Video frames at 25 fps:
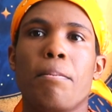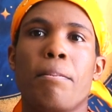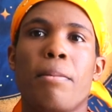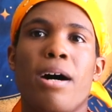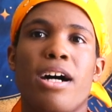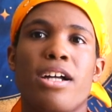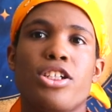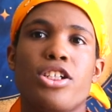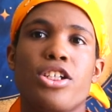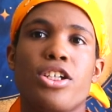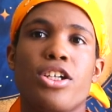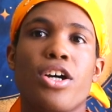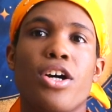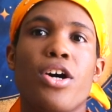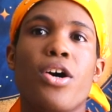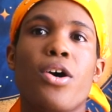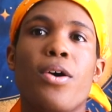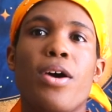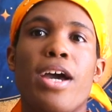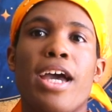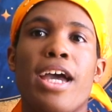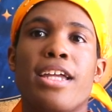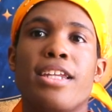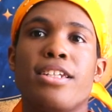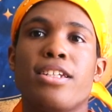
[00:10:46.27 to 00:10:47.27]
Machiko
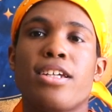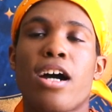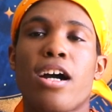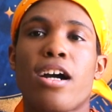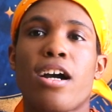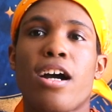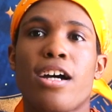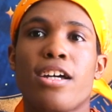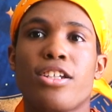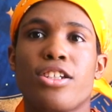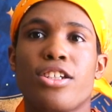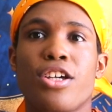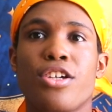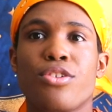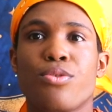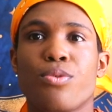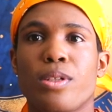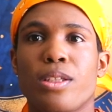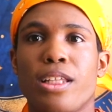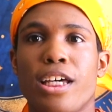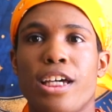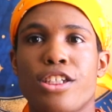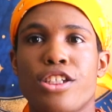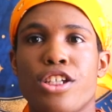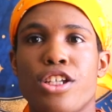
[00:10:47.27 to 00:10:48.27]
and Takashi's
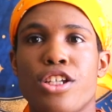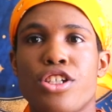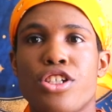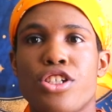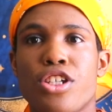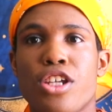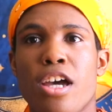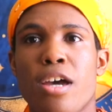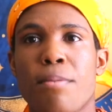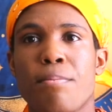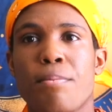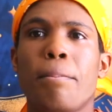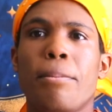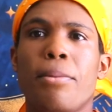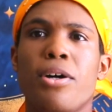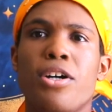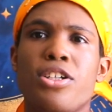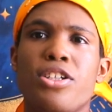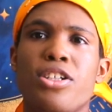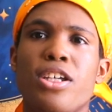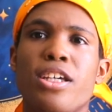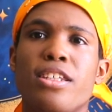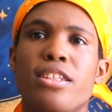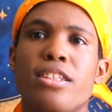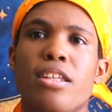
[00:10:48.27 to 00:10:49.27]
relationship
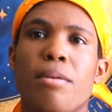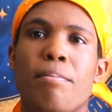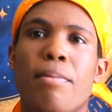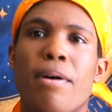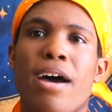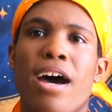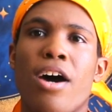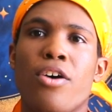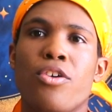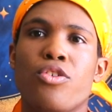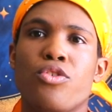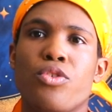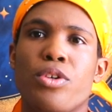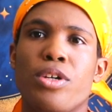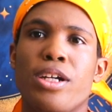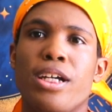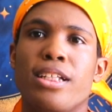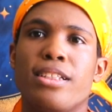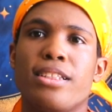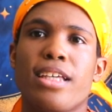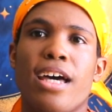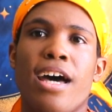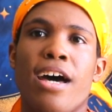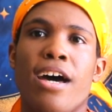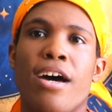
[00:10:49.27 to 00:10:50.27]
pushes the
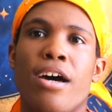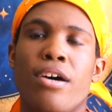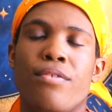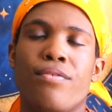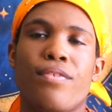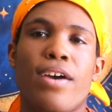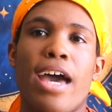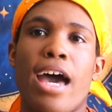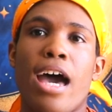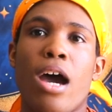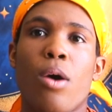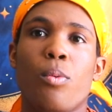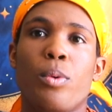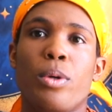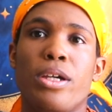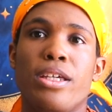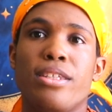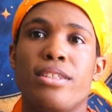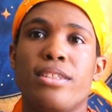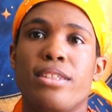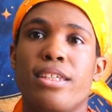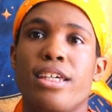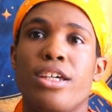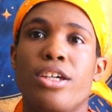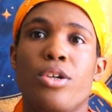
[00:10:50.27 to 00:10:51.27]
boundaries of how we
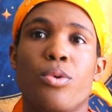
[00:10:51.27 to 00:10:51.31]
see